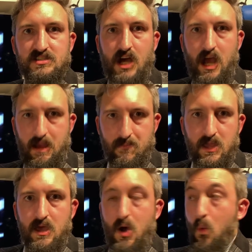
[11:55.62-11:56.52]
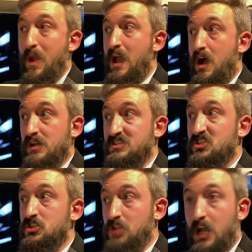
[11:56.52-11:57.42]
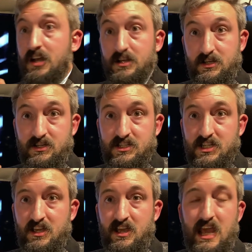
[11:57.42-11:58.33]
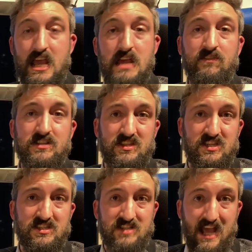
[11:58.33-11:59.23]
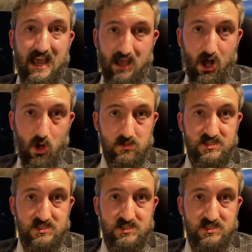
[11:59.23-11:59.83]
time, we are stunned. Even to this day, it holds